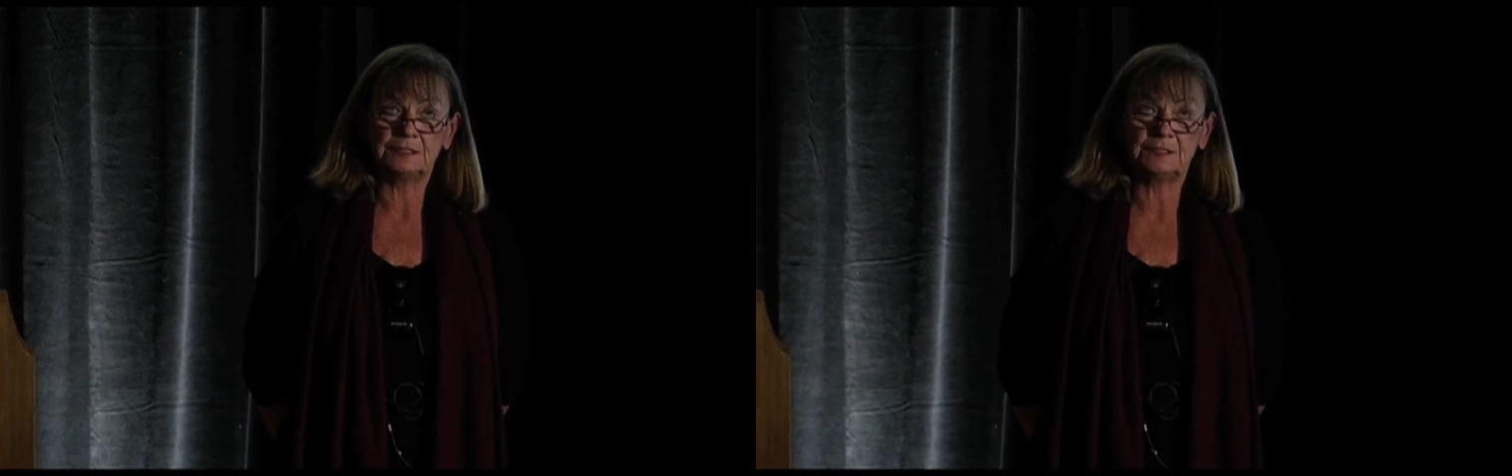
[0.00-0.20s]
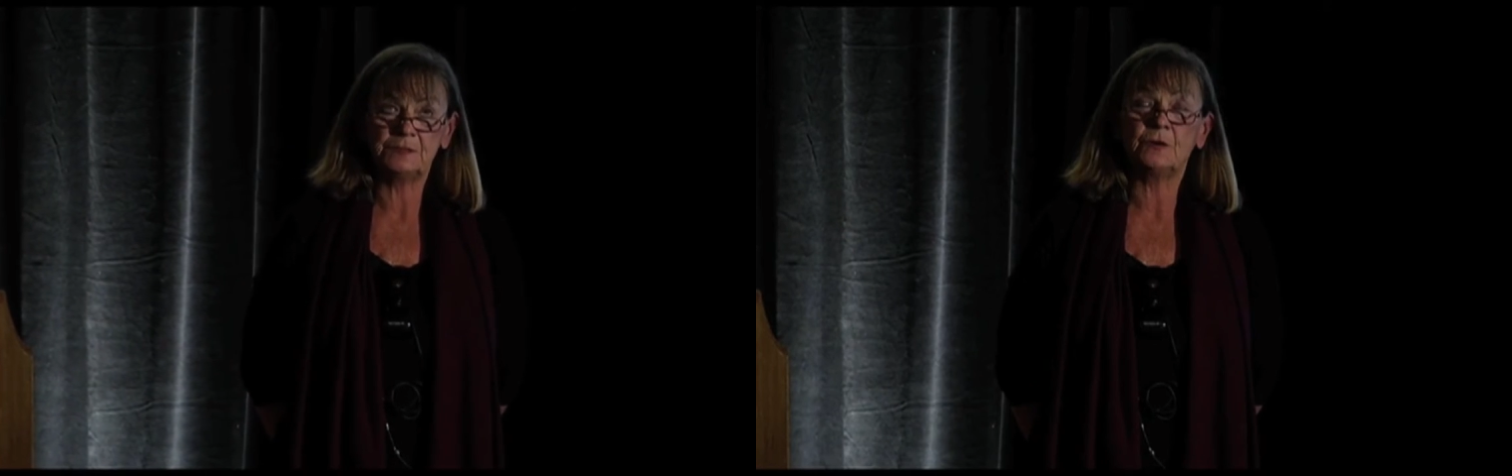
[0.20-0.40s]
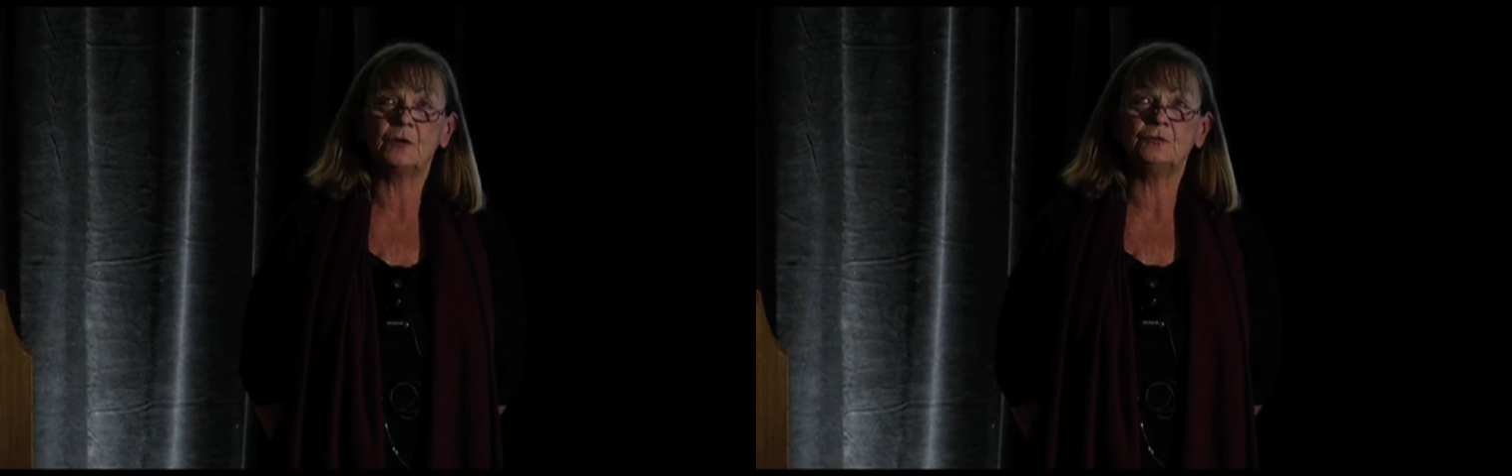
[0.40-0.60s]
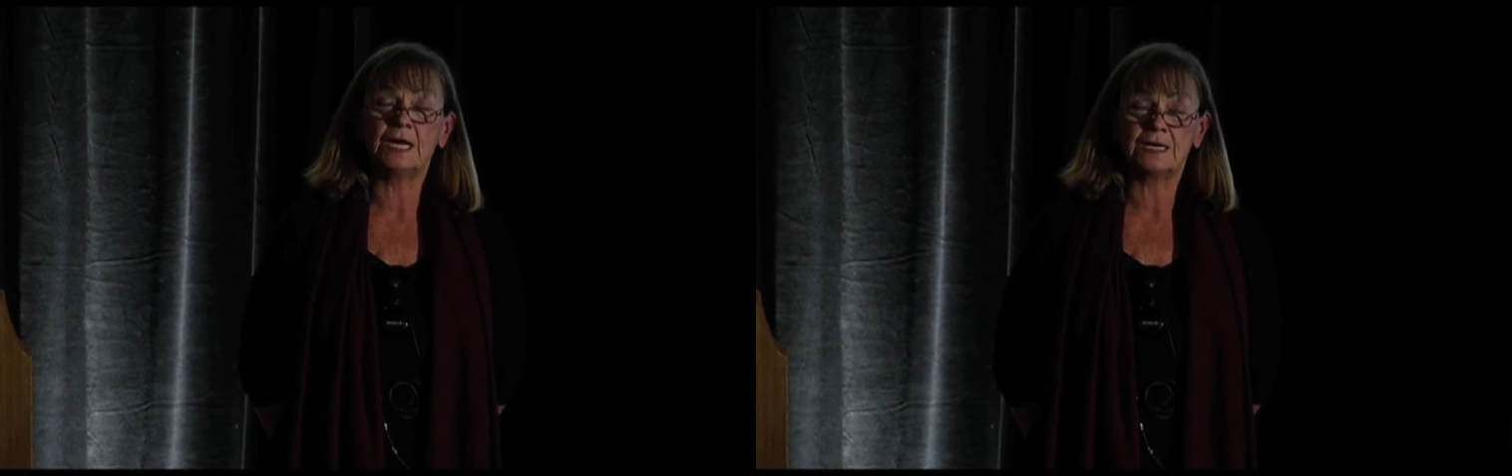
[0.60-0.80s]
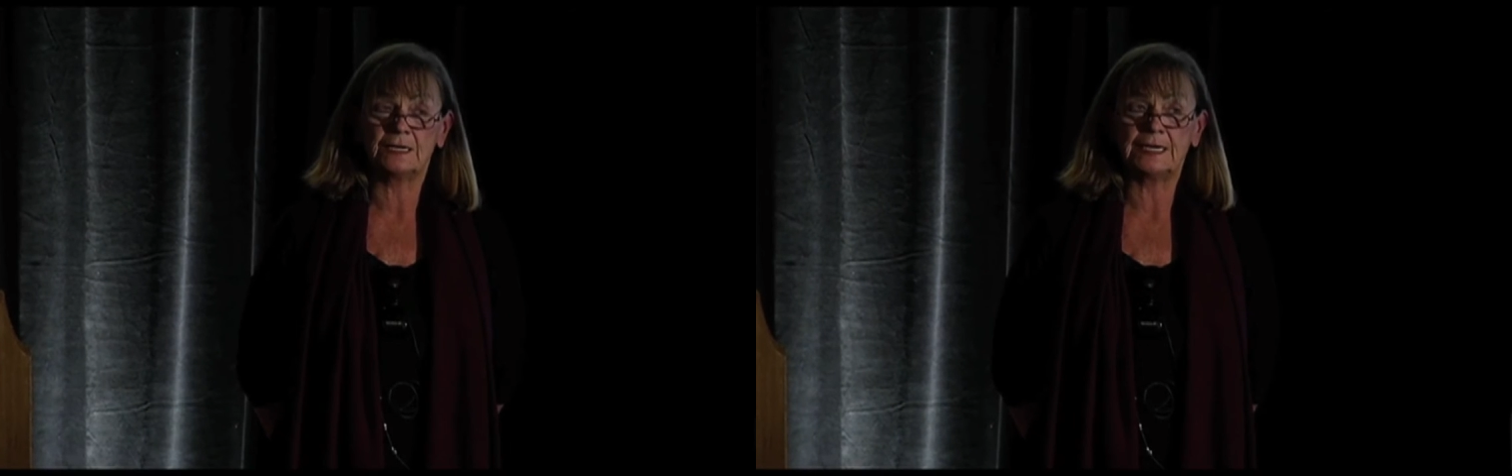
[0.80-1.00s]

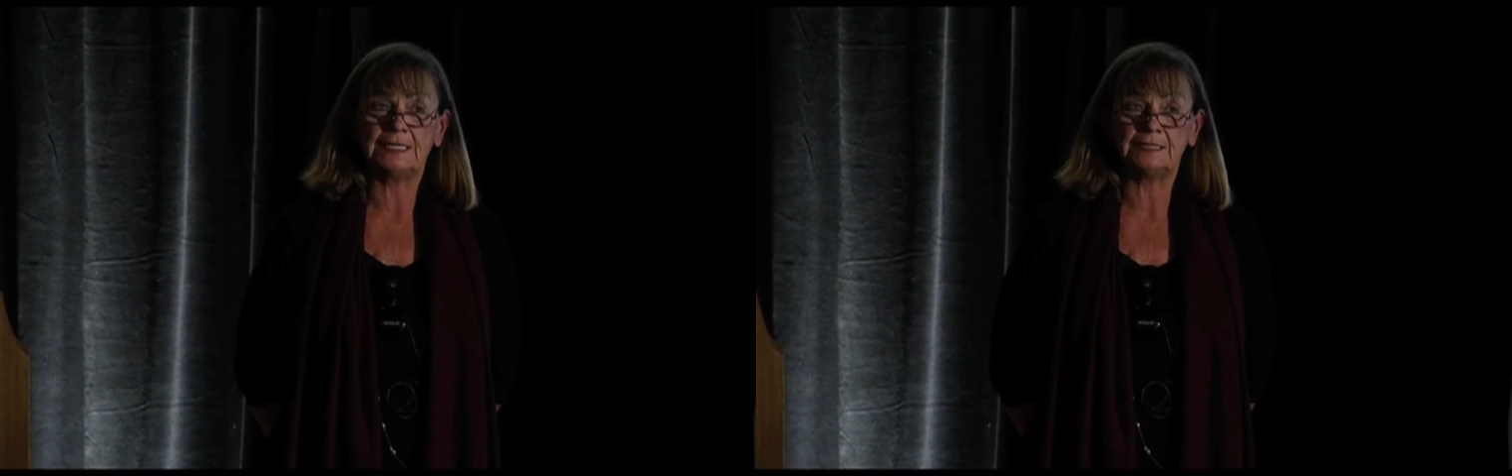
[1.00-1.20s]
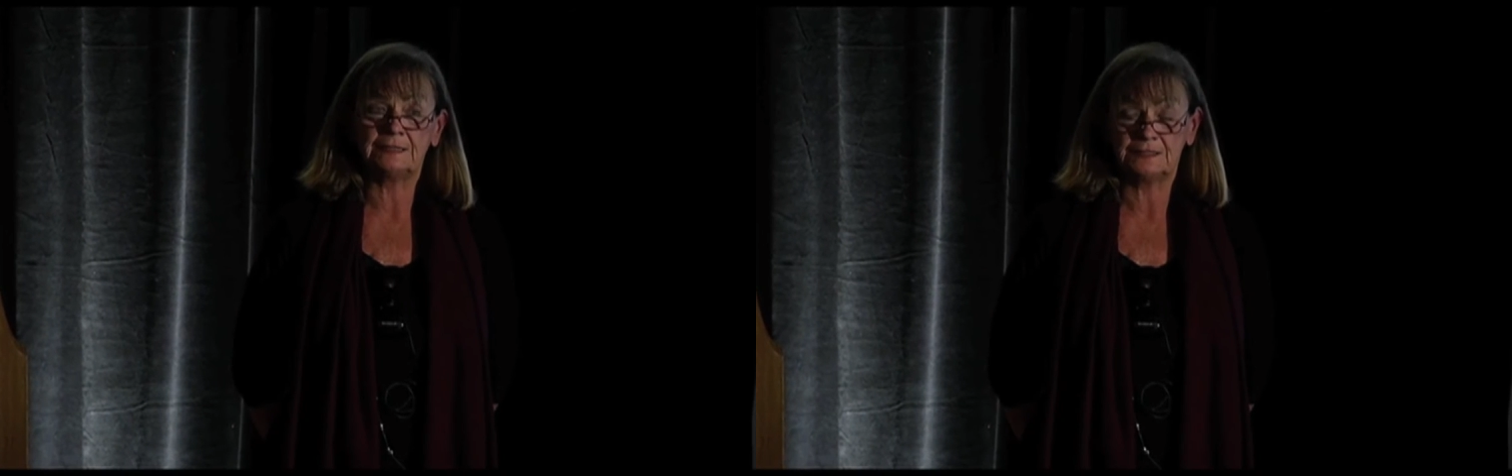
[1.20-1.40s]
2009.